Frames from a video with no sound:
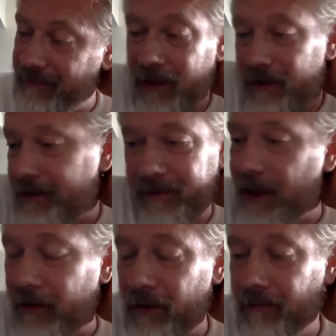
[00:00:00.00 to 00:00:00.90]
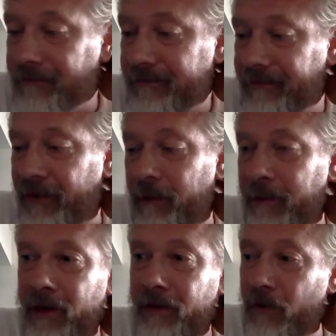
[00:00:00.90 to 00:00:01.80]
don't know, feel
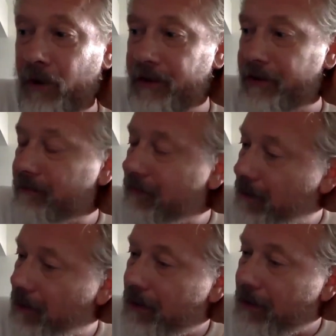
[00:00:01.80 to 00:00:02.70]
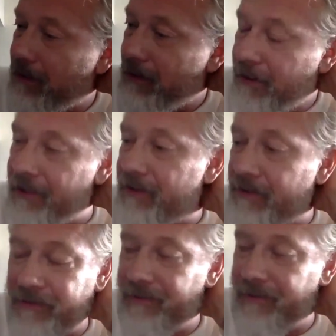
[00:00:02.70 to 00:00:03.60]
pity for us.
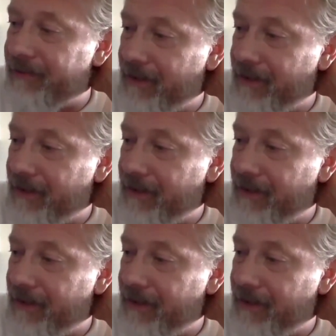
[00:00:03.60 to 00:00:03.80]
What